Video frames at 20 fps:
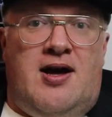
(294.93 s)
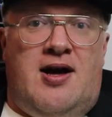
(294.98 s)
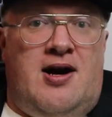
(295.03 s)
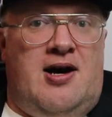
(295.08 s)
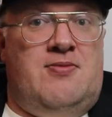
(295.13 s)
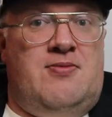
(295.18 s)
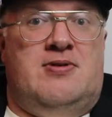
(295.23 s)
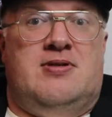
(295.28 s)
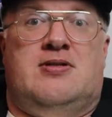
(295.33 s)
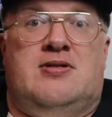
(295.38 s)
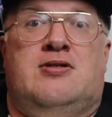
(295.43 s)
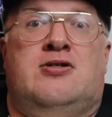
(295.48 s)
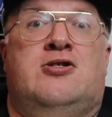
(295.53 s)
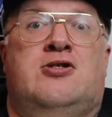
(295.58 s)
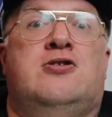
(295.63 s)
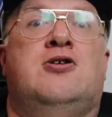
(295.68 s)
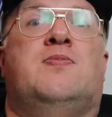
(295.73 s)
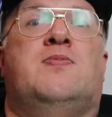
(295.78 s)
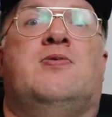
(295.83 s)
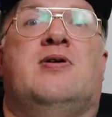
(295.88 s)
I was
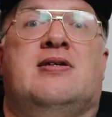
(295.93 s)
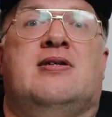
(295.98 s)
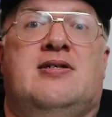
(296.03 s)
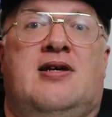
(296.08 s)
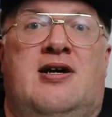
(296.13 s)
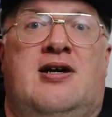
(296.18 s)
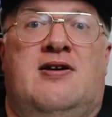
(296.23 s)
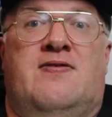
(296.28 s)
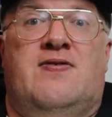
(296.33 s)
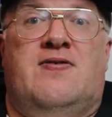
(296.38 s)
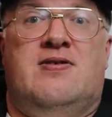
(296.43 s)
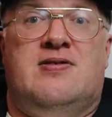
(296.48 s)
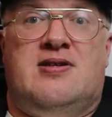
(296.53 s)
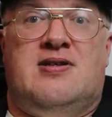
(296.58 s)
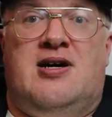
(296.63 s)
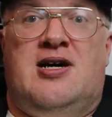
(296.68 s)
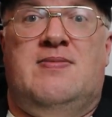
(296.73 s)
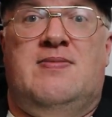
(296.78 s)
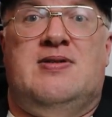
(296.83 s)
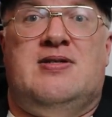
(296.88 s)
super excited. First
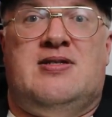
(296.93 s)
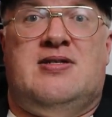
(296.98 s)
time